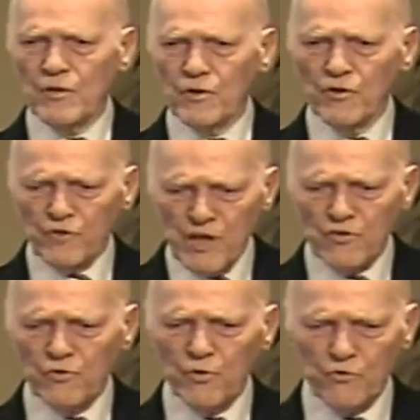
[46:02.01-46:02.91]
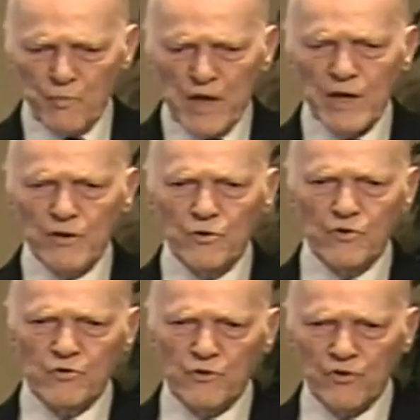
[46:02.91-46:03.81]
The Lord Jesus was speaking to
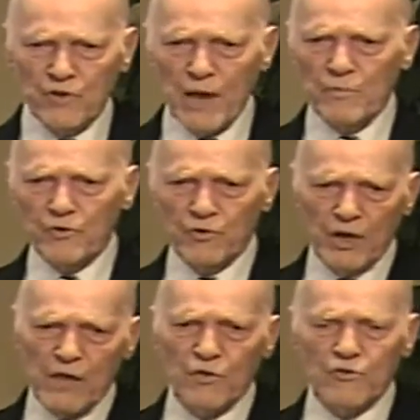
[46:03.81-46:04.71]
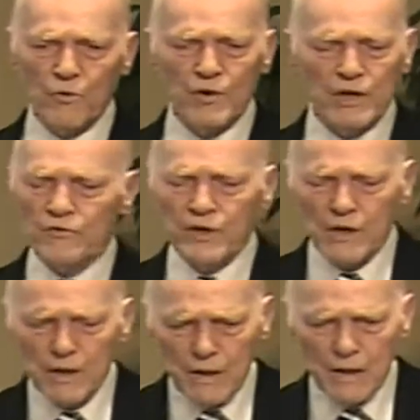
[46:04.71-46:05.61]
his disciples and others that were listening.